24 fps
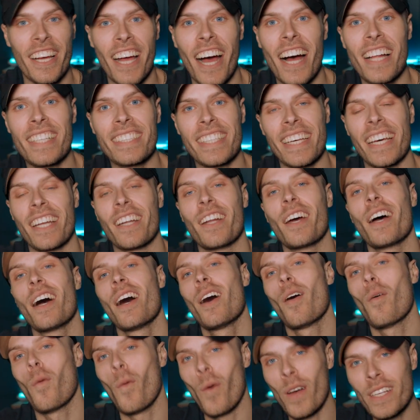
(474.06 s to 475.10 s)
of content
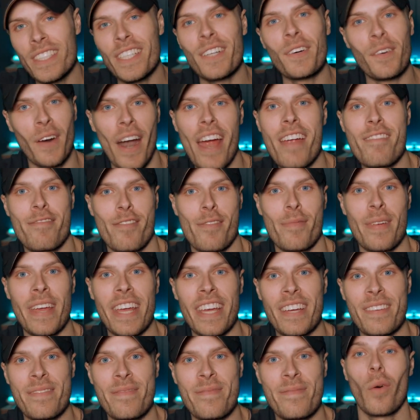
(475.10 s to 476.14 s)
wasn't right for
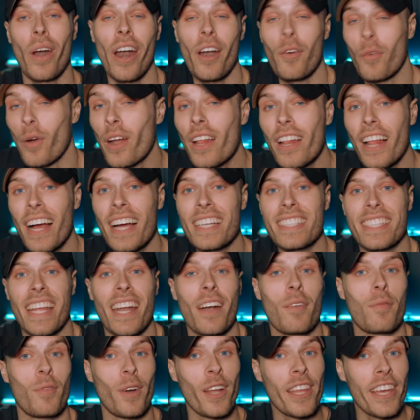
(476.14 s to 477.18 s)
me. But I realized that
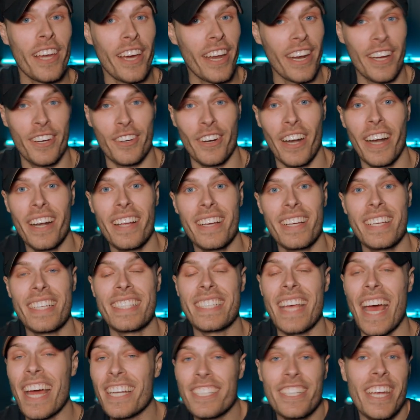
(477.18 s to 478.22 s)
I'm really good at creating
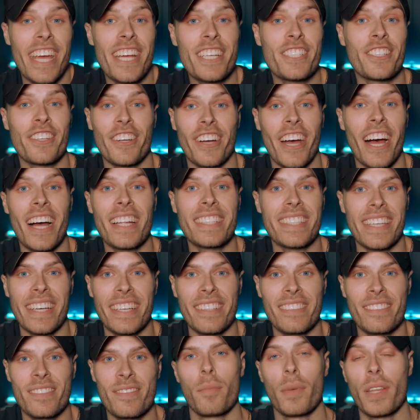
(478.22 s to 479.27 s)
is educational
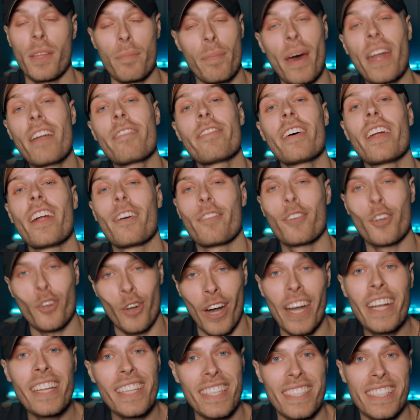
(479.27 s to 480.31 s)
content. But the benefit of
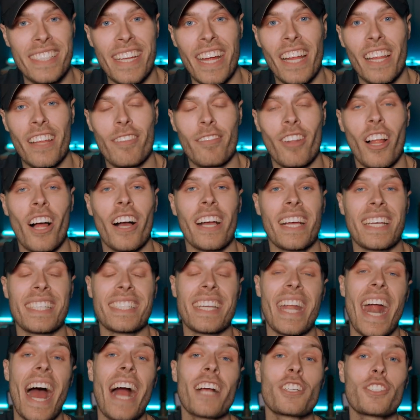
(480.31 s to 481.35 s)
creating this daily vlog is
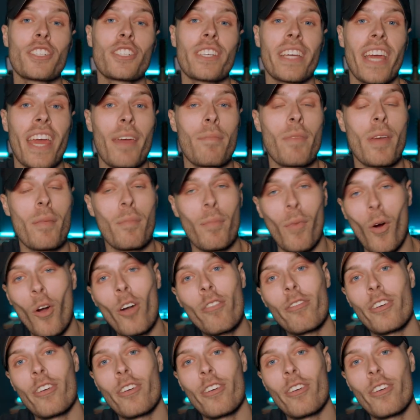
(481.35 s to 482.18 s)
it actually gave me more